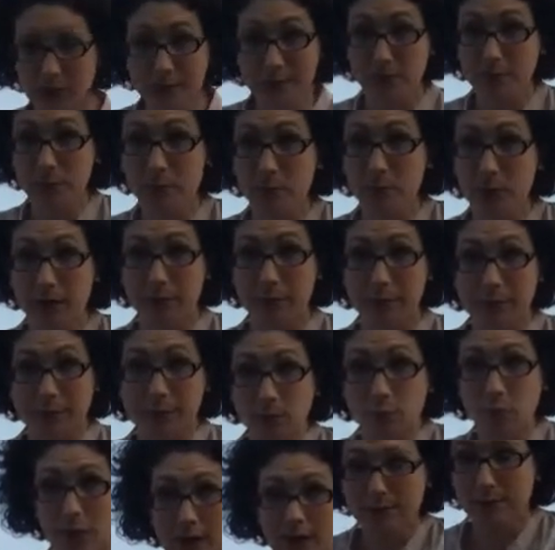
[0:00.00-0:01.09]
spoken to him in
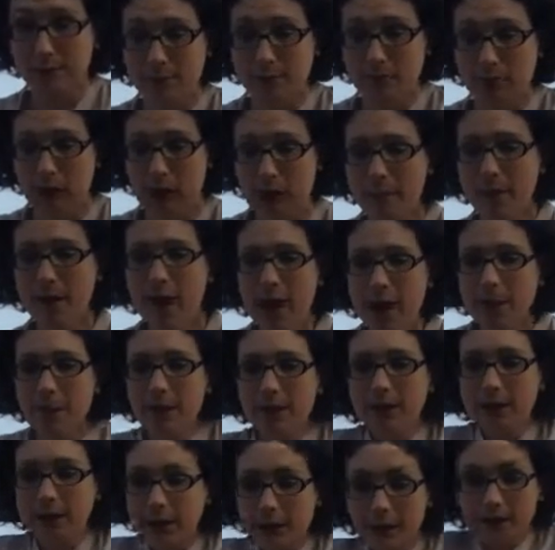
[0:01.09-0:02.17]
quite some time, but
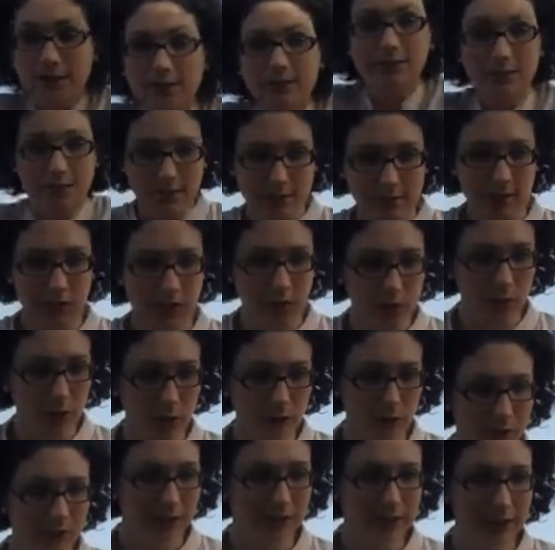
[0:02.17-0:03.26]
he's,
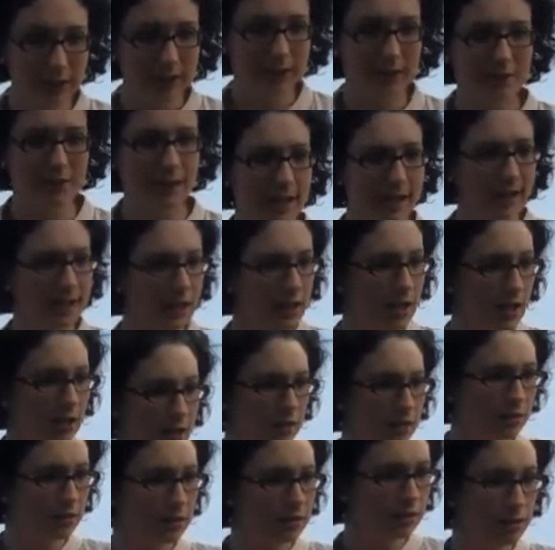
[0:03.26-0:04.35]
believes that
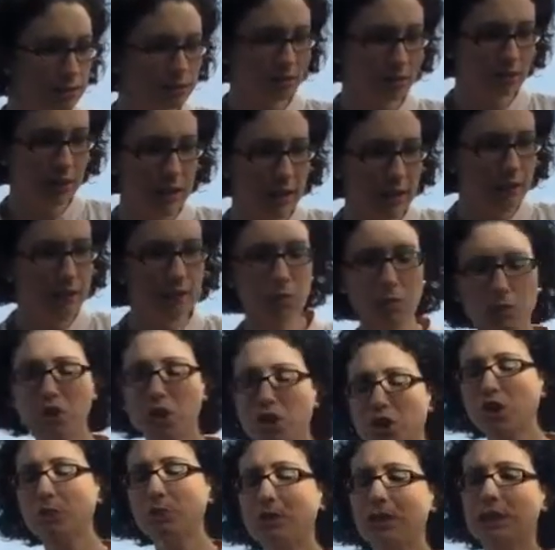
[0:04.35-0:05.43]
everyone
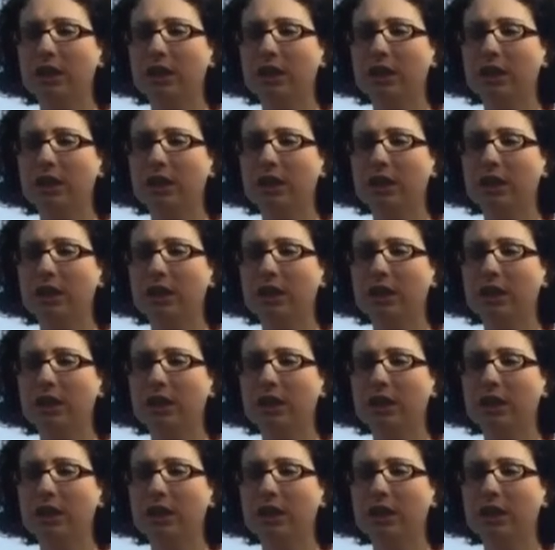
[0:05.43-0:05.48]
should be